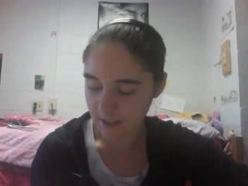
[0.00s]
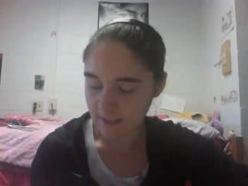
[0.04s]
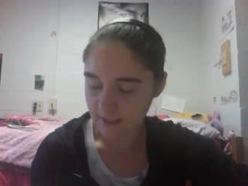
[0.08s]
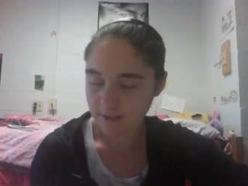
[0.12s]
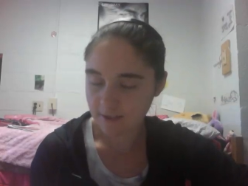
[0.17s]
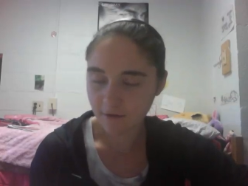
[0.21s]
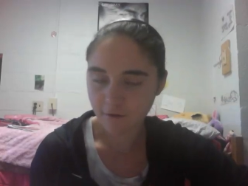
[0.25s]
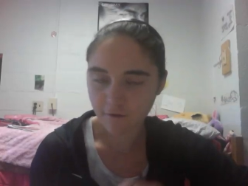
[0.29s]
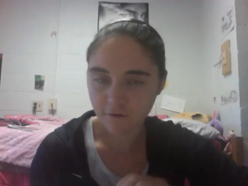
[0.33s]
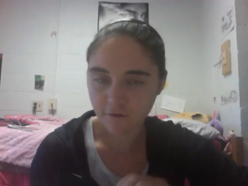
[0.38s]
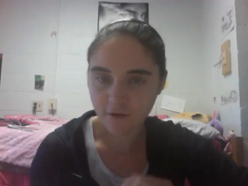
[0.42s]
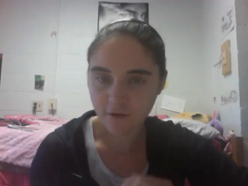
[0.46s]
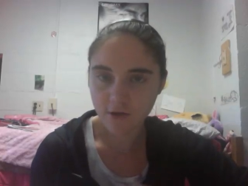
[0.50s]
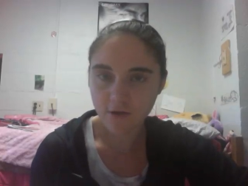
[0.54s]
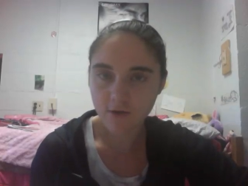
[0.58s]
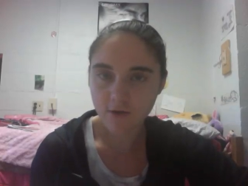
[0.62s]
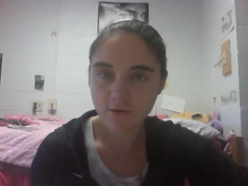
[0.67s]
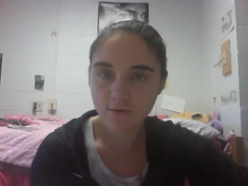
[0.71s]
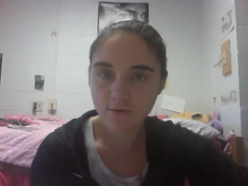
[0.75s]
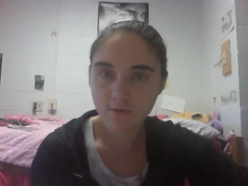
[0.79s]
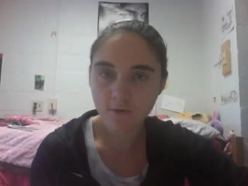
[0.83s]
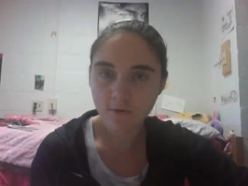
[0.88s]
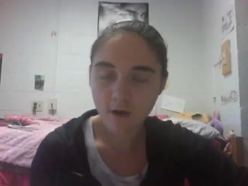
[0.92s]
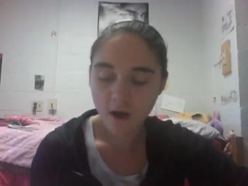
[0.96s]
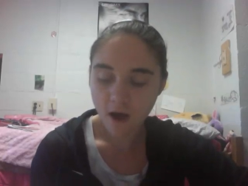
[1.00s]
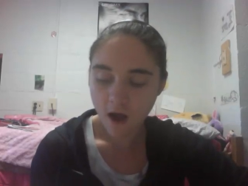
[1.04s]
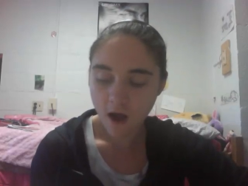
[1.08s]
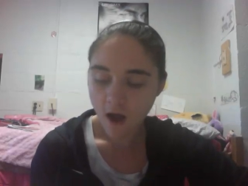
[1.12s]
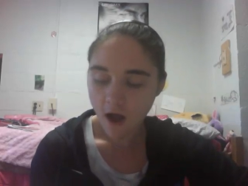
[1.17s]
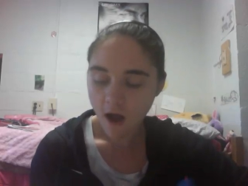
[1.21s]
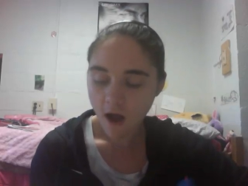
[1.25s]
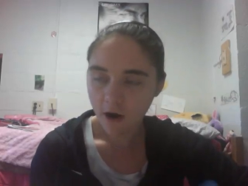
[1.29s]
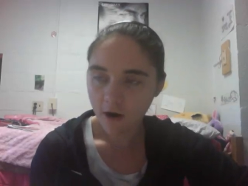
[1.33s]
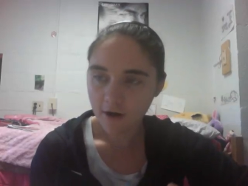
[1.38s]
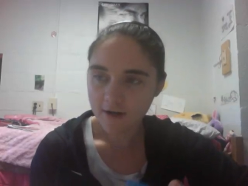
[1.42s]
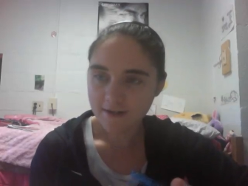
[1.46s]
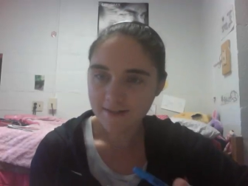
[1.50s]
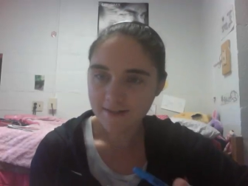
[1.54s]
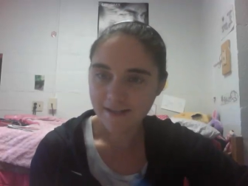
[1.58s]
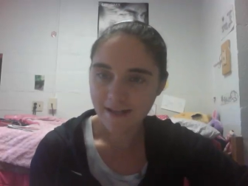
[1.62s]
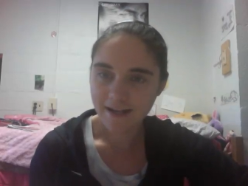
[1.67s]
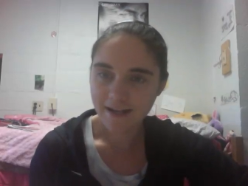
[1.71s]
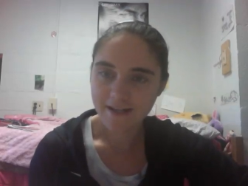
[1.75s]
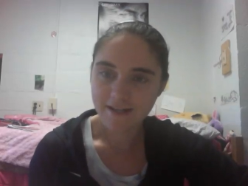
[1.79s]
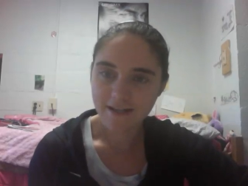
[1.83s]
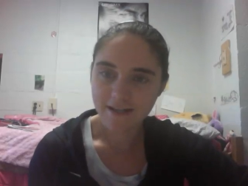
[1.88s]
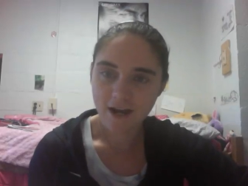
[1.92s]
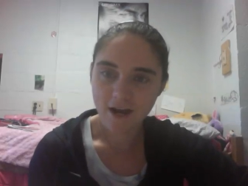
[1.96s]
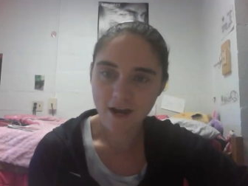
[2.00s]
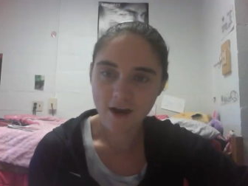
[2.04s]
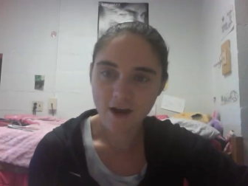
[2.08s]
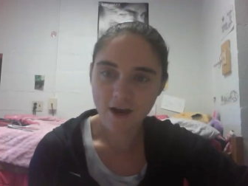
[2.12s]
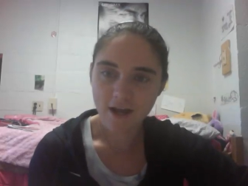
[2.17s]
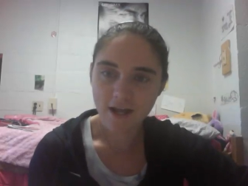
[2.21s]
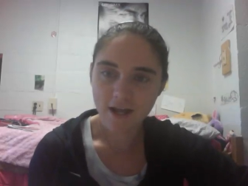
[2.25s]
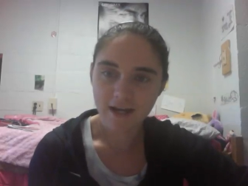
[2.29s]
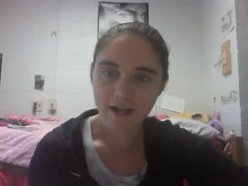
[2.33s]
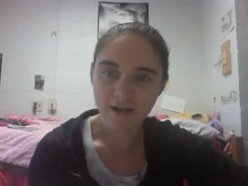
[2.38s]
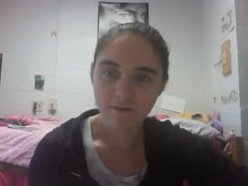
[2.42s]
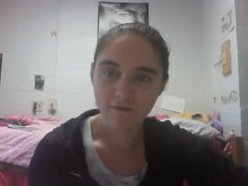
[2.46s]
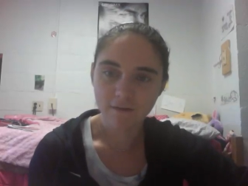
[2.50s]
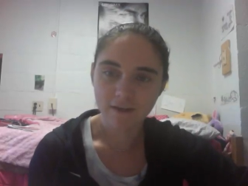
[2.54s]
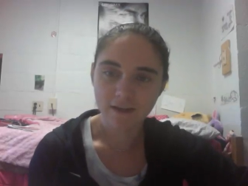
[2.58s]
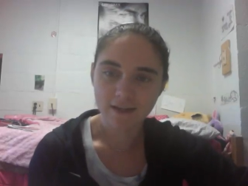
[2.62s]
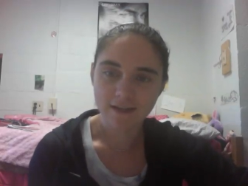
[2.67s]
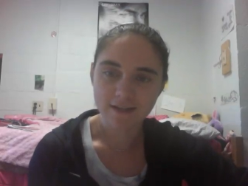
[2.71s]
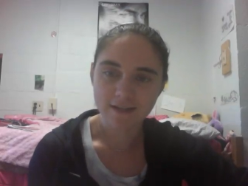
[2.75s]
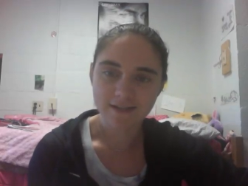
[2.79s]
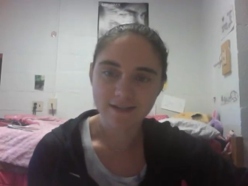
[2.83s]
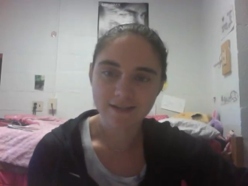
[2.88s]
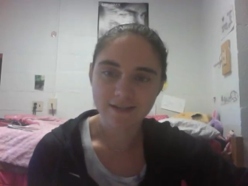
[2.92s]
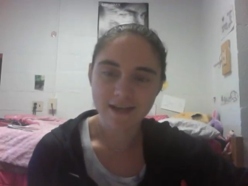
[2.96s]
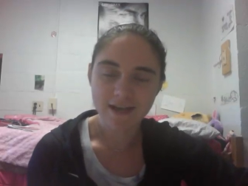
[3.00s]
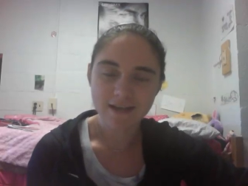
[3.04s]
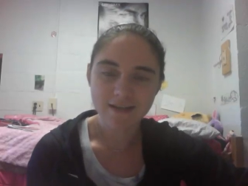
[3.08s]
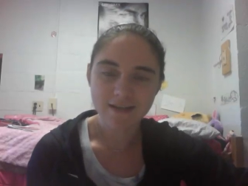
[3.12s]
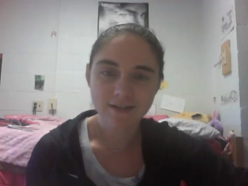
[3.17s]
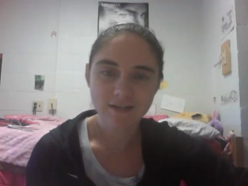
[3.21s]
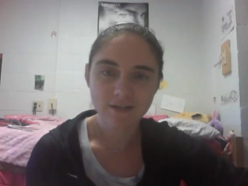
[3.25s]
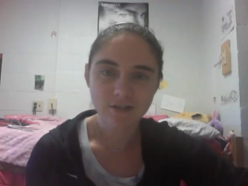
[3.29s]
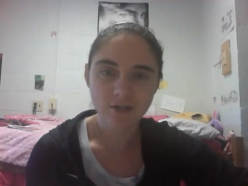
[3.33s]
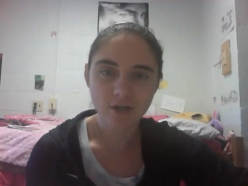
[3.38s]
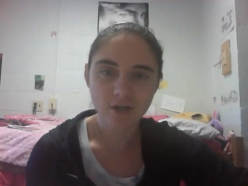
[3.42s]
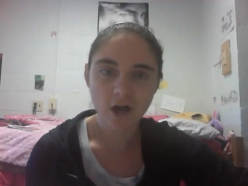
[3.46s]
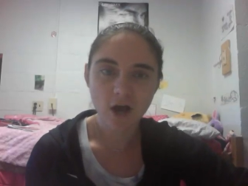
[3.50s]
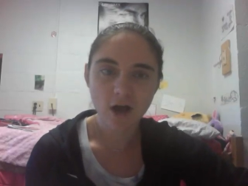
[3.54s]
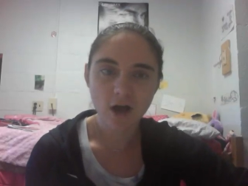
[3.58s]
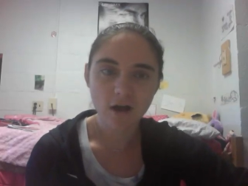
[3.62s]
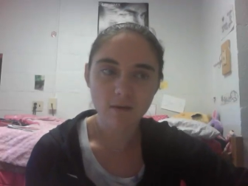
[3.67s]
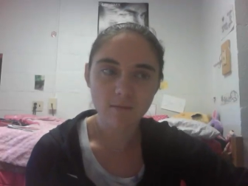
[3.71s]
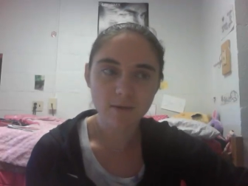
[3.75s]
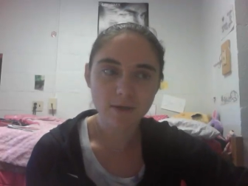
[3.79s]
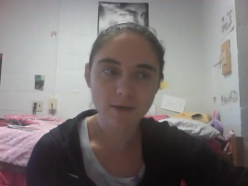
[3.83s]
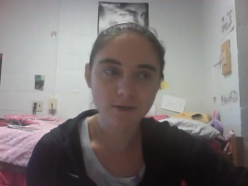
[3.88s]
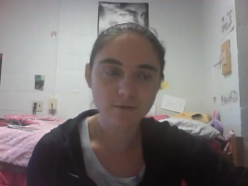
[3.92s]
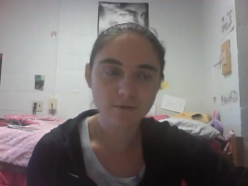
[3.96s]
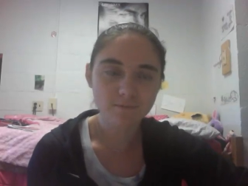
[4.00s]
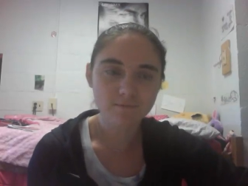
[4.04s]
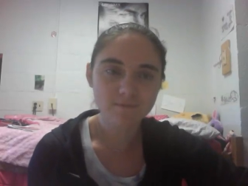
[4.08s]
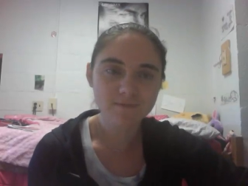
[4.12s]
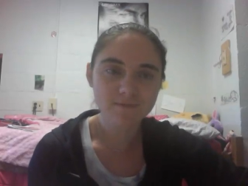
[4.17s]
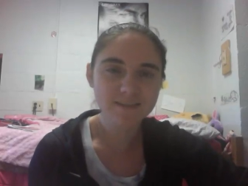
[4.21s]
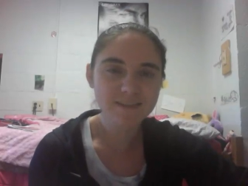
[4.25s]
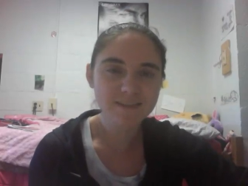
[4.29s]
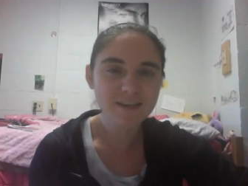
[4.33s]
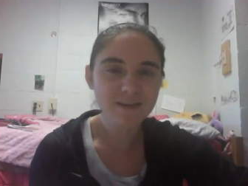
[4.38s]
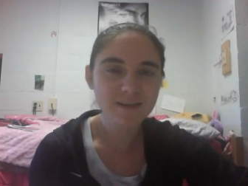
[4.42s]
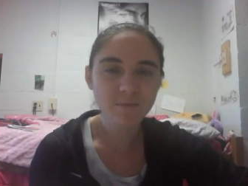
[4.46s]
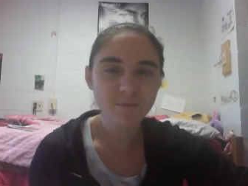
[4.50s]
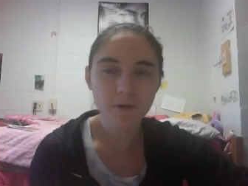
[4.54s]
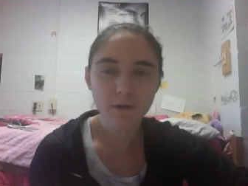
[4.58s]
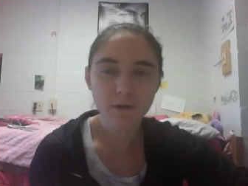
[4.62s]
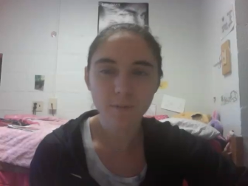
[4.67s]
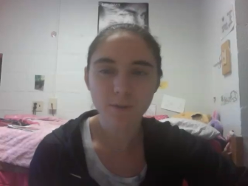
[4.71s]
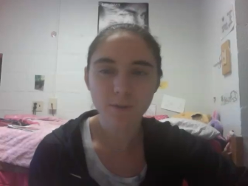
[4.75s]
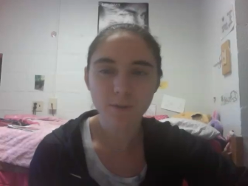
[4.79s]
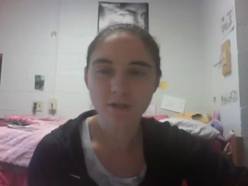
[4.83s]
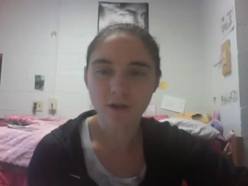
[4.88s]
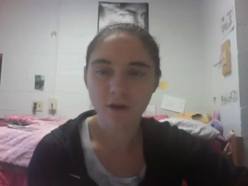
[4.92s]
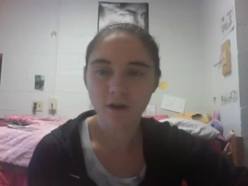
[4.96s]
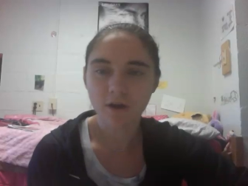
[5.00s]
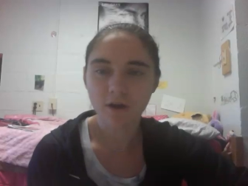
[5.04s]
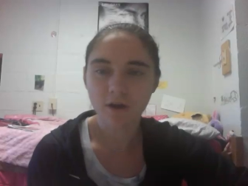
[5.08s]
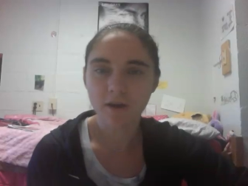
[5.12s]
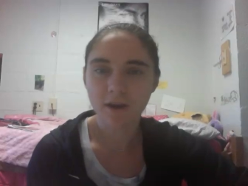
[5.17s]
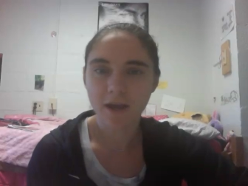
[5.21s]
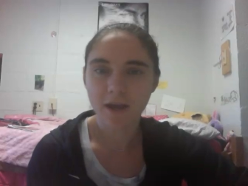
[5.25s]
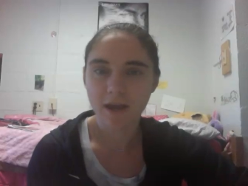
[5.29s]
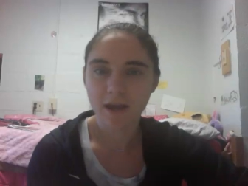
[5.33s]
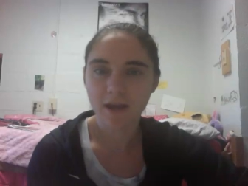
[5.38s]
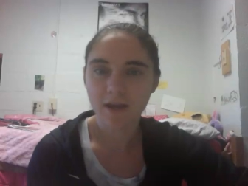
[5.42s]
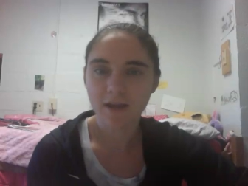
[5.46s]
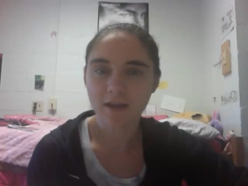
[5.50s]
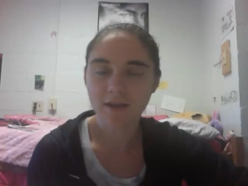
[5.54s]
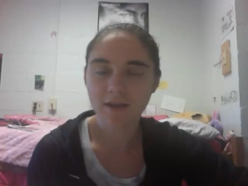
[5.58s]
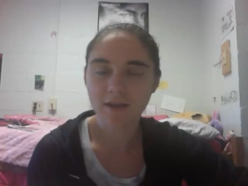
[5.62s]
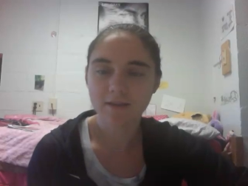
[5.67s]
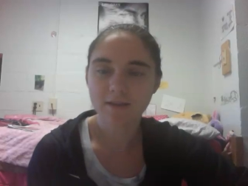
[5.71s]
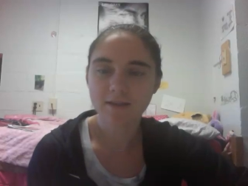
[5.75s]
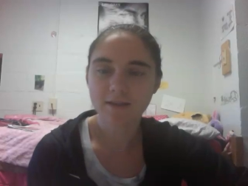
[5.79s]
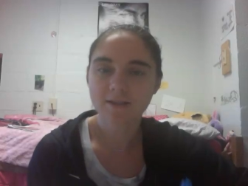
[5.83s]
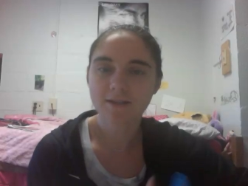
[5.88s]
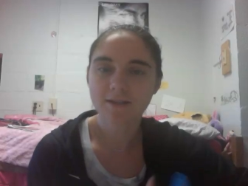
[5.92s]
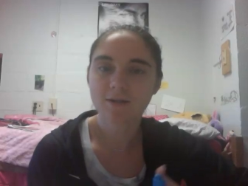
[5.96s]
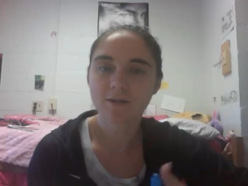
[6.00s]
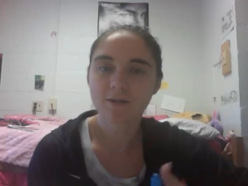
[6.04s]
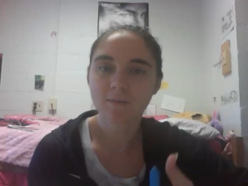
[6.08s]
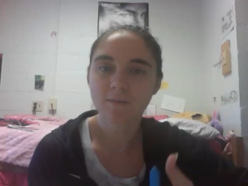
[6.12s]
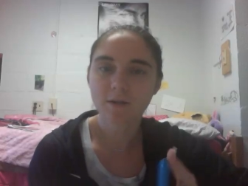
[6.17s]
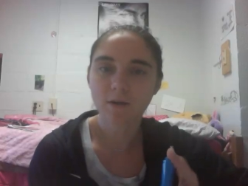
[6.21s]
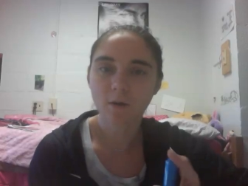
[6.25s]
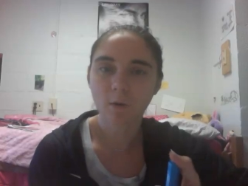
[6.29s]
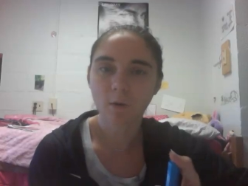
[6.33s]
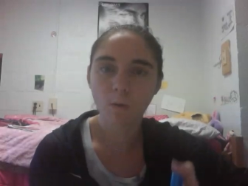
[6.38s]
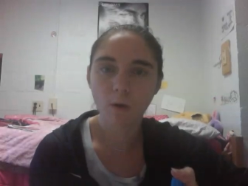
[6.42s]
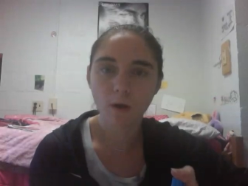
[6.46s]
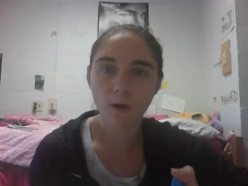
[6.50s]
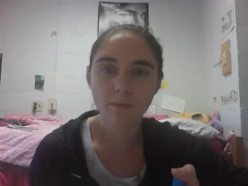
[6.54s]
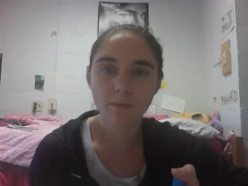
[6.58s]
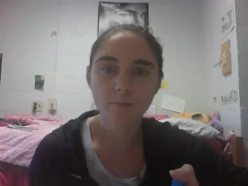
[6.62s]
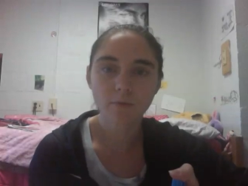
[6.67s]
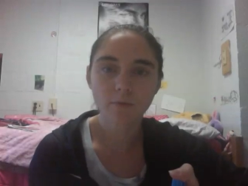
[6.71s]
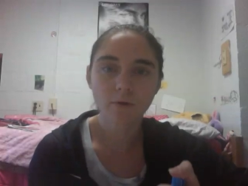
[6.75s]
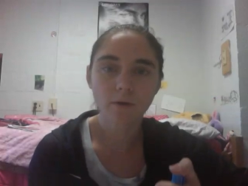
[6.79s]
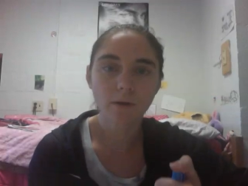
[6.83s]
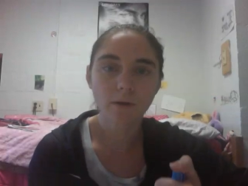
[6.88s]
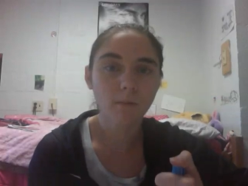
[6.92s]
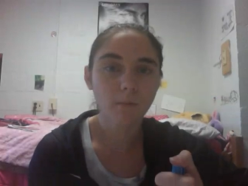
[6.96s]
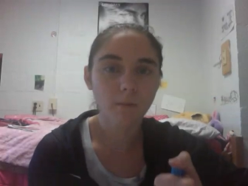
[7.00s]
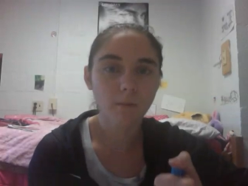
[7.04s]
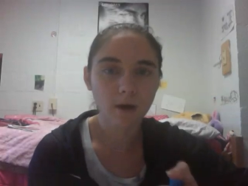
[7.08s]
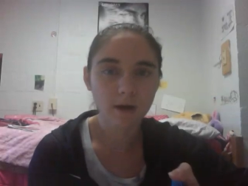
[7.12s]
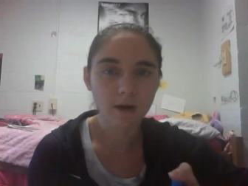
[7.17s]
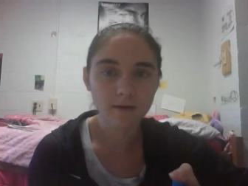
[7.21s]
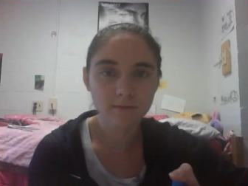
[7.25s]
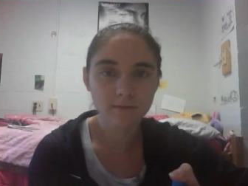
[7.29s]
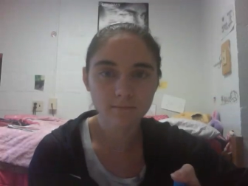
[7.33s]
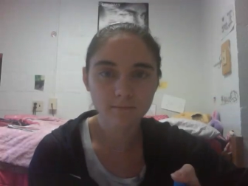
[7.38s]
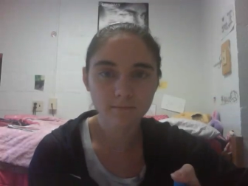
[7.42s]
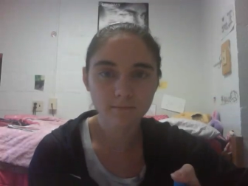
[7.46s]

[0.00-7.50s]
So if you are sedentary and have like a desk job and you sit pretty much all day, that's going to be a 1.1,